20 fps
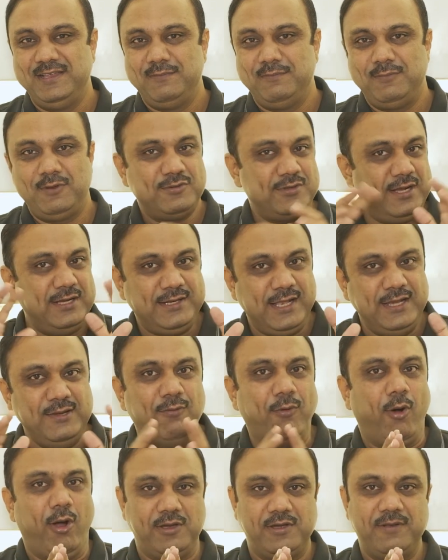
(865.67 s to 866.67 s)
Because I'll tell you
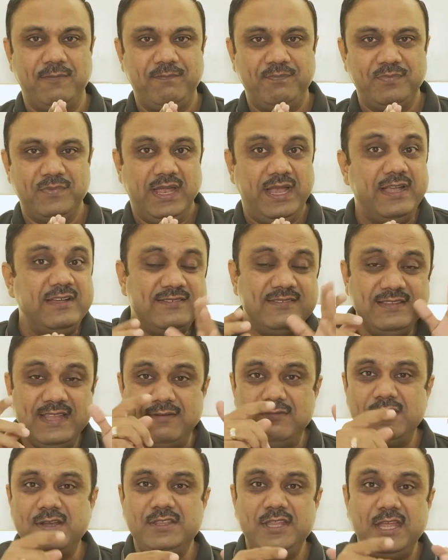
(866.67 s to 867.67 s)
what, it's
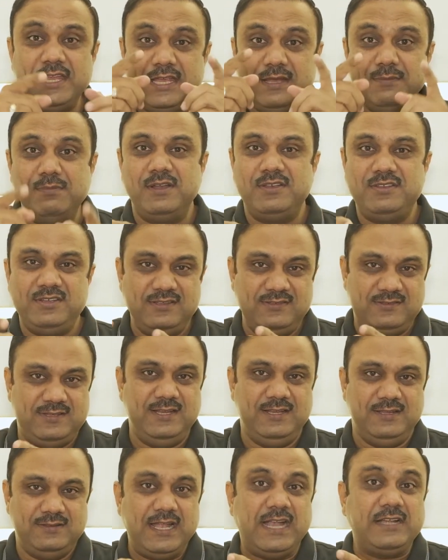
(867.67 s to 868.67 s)
never the
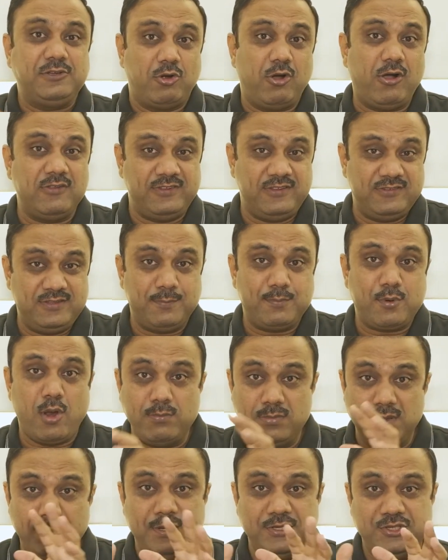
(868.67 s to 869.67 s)
emergency that causes the
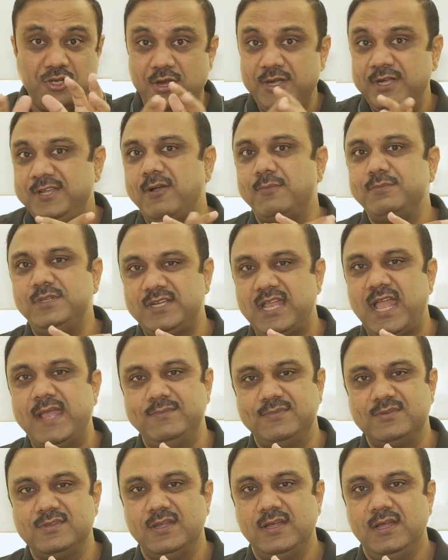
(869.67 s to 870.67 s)
problem majority of the
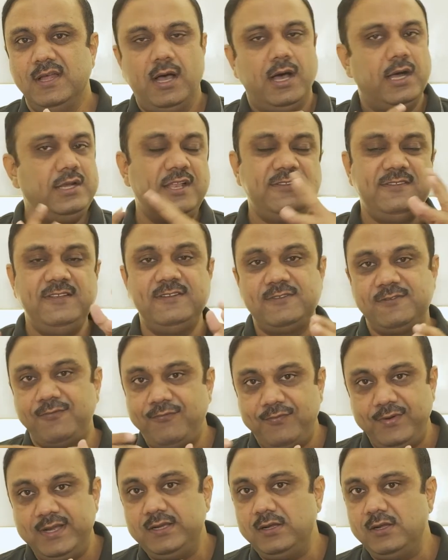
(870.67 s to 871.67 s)
times, unless it's
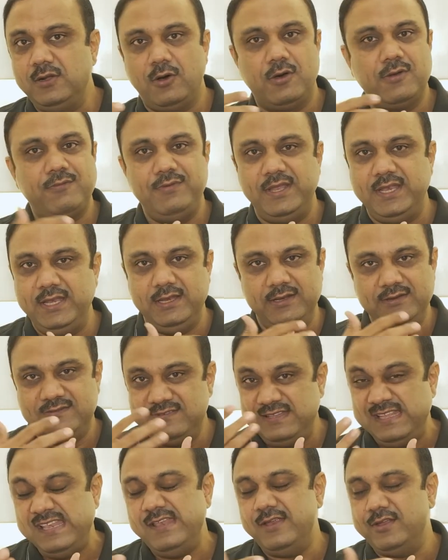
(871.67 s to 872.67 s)
fatal or very
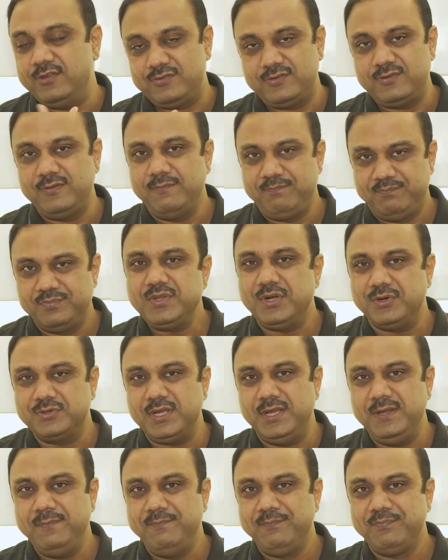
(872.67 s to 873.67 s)
serious,
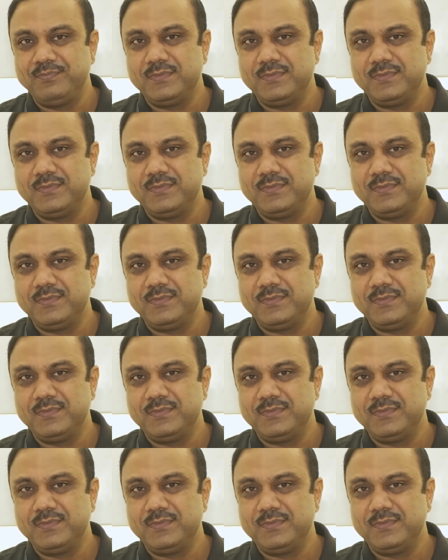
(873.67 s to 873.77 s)
okay?